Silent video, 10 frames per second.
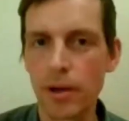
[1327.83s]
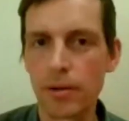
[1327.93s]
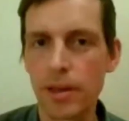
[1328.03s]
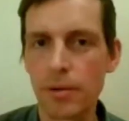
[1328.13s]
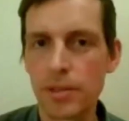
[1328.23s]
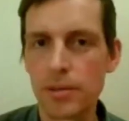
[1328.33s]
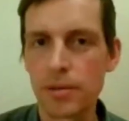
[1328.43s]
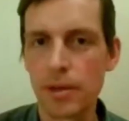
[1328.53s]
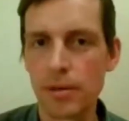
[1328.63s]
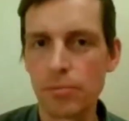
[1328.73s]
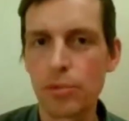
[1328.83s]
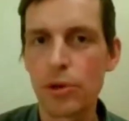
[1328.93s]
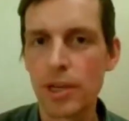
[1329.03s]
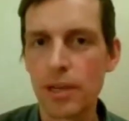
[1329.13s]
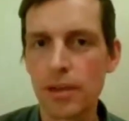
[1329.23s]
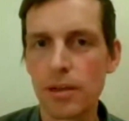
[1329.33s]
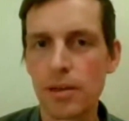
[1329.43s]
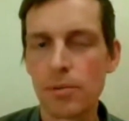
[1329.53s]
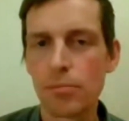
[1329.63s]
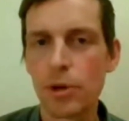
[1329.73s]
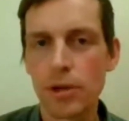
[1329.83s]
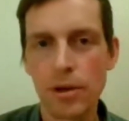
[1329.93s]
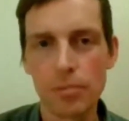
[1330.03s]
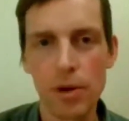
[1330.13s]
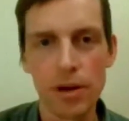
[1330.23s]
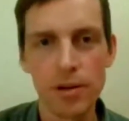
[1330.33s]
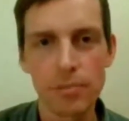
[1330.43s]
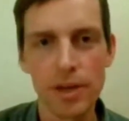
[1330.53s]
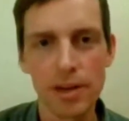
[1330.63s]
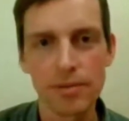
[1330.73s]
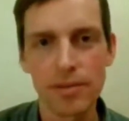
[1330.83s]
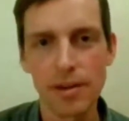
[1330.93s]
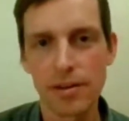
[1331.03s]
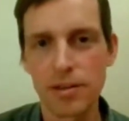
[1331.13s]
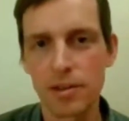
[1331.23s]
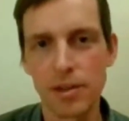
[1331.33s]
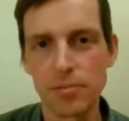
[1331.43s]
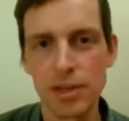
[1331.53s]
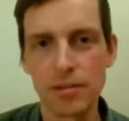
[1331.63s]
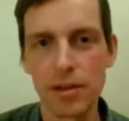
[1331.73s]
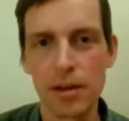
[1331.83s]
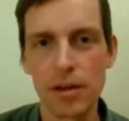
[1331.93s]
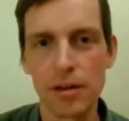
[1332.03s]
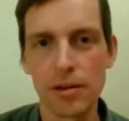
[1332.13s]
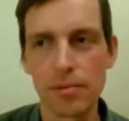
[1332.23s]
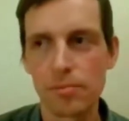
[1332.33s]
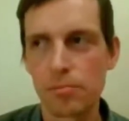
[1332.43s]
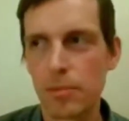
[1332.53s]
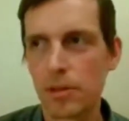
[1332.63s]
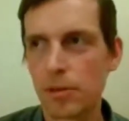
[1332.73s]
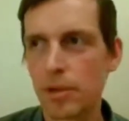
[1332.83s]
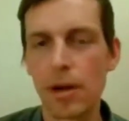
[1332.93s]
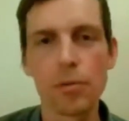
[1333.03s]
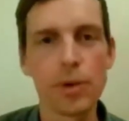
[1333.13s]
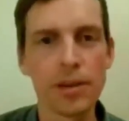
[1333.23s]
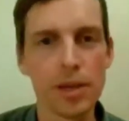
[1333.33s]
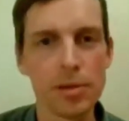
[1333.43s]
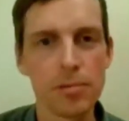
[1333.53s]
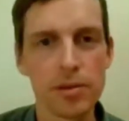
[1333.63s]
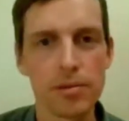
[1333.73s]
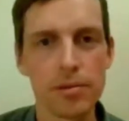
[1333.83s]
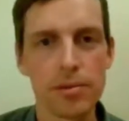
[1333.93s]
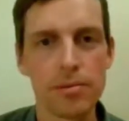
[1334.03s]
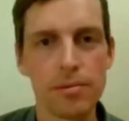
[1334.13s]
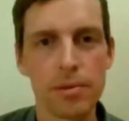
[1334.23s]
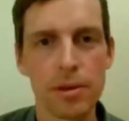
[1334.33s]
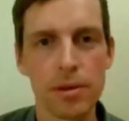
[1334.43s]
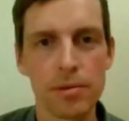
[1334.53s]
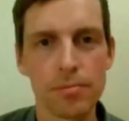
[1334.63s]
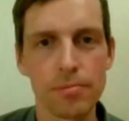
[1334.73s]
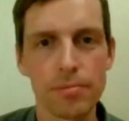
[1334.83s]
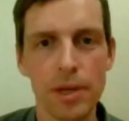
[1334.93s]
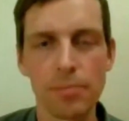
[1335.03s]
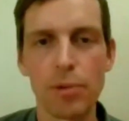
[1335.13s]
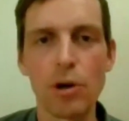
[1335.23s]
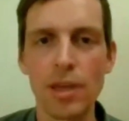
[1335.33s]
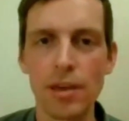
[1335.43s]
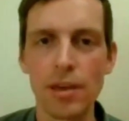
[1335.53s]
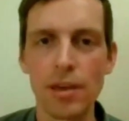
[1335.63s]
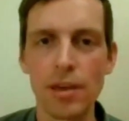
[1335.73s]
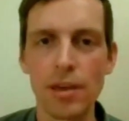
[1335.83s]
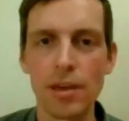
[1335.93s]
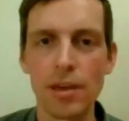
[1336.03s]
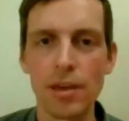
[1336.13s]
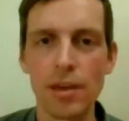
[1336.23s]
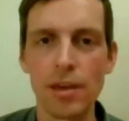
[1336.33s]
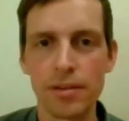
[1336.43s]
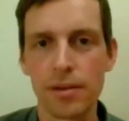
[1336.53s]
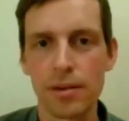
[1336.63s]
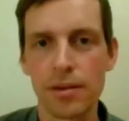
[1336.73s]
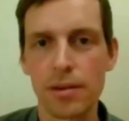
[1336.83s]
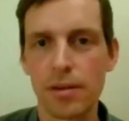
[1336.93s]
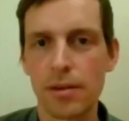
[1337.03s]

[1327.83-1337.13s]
did work. That was pretty good at modeling, but I found it just a little bit unwieldy, a bit kind of bulky for my needs.